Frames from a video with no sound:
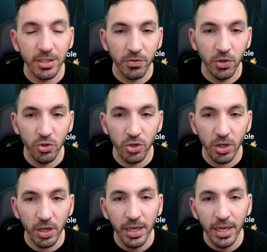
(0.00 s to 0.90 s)
this
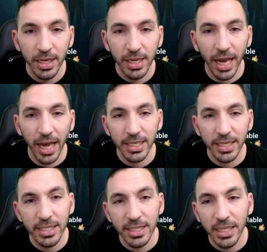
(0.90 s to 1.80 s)
fusion guys
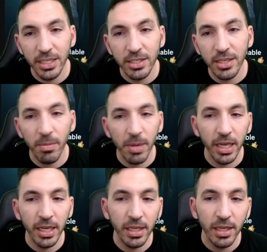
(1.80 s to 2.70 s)
is the
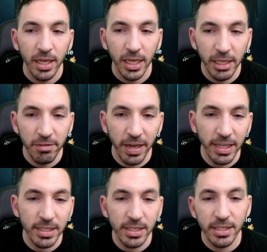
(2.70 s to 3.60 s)
summoning
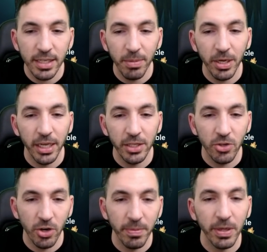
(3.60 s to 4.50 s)
event and summoning
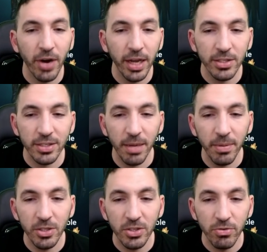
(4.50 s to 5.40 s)
tournament right the
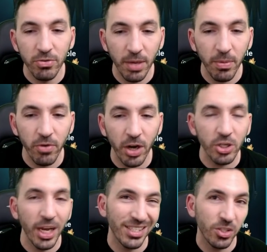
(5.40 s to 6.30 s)
summon summon rush
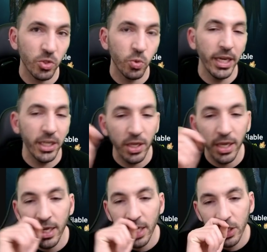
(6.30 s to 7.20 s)
has 20
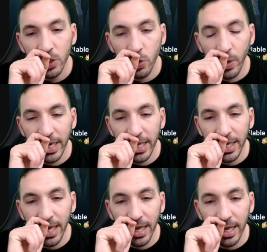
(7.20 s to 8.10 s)

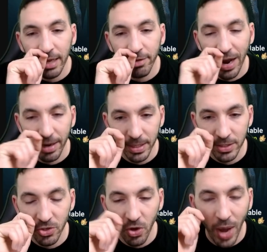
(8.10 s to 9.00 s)
20 uh,
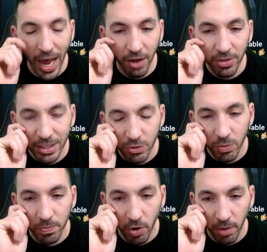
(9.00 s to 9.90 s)
fragments so how this
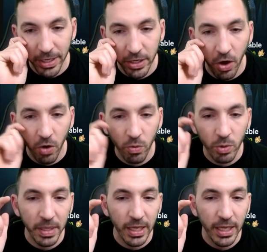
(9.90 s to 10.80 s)
will probably go will
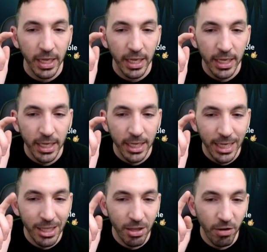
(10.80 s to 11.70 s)
be
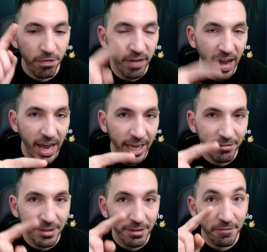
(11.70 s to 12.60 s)
either
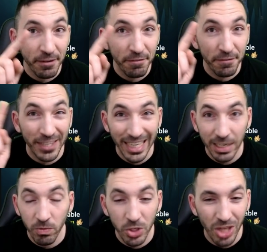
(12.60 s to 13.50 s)
5 and
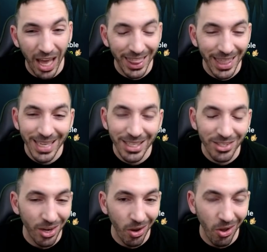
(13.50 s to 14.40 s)
15 which I think is
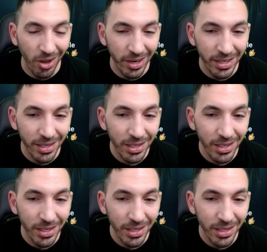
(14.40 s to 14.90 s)
a lot